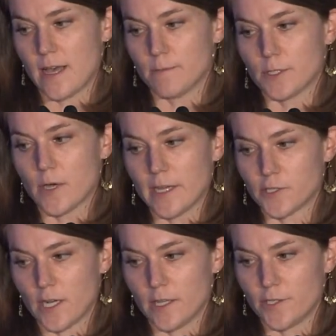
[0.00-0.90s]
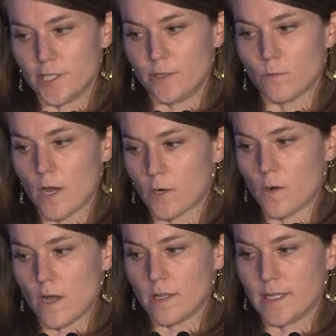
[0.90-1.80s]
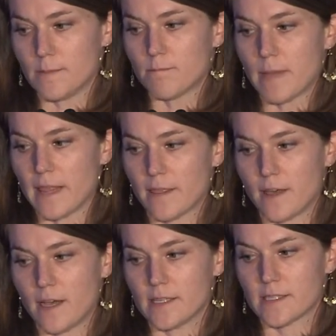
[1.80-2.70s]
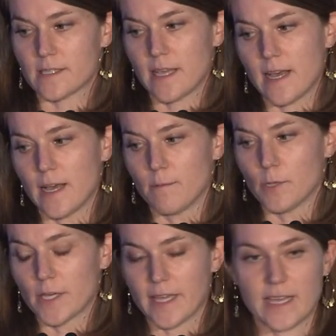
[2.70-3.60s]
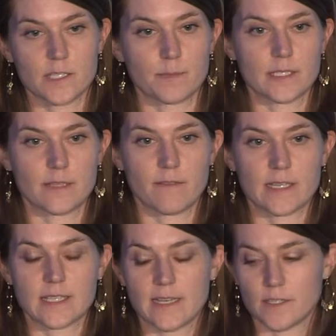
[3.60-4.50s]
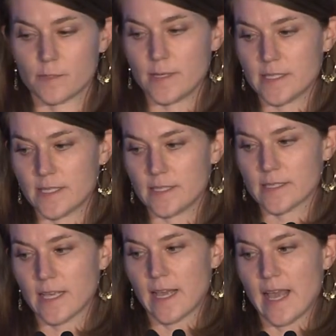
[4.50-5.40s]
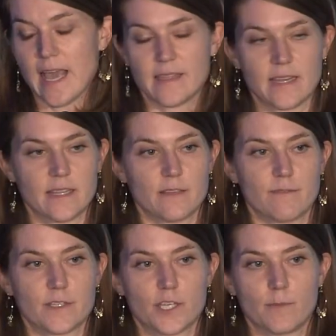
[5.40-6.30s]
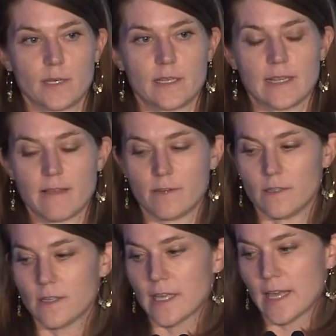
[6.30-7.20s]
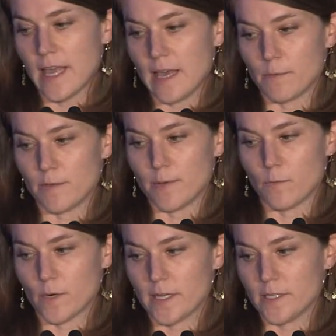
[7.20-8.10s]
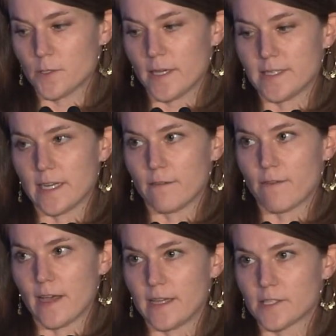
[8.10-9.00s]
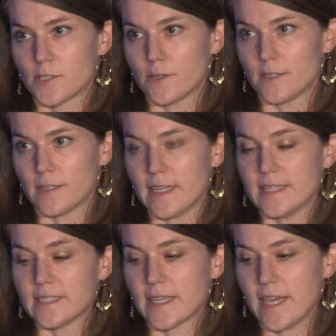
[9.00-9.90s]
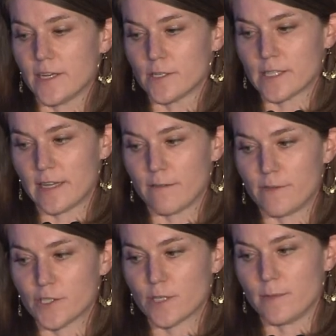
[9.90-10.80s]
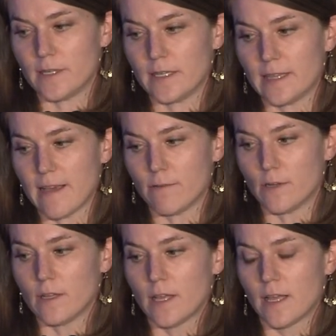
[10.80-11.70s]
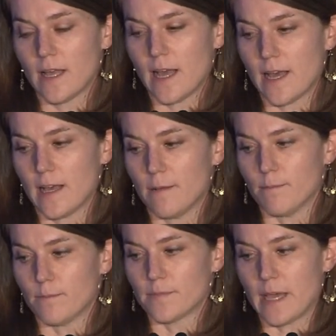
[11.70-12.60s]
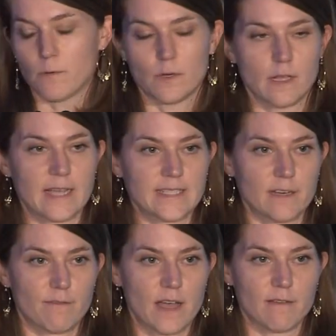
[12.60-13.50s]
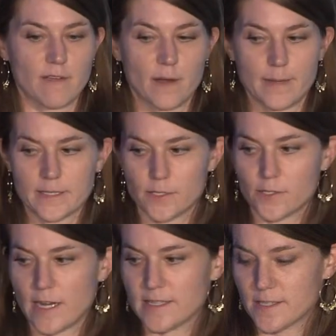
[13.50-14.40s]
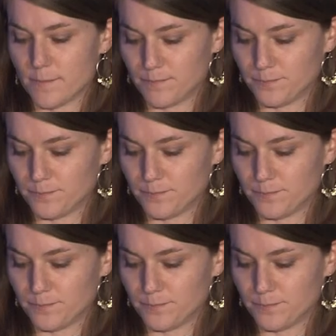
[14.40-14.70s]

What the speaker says: to hydrology, water quality, benthos, looking at specific sentinel species, and then at the fish community level. And we've been working to identify certain indicators at a fish community level that will identify environmental stress.